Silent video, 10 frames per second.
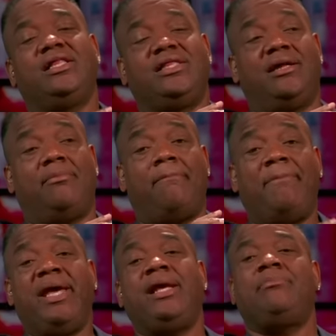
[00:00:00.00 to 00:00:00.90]
that
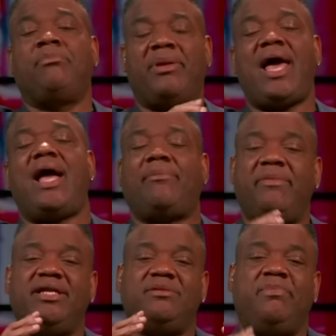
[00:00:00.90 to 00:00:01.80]
being black
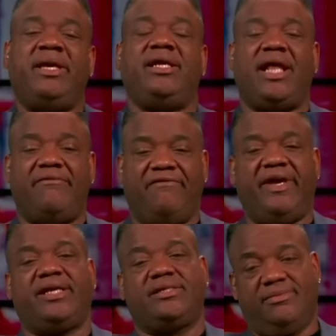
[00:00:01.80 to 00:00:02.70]
means being a
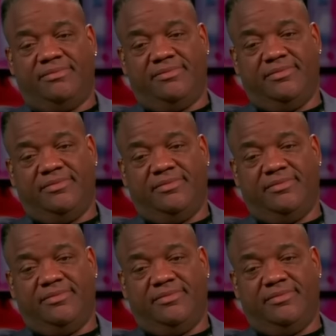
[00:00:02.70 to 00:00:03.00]
victim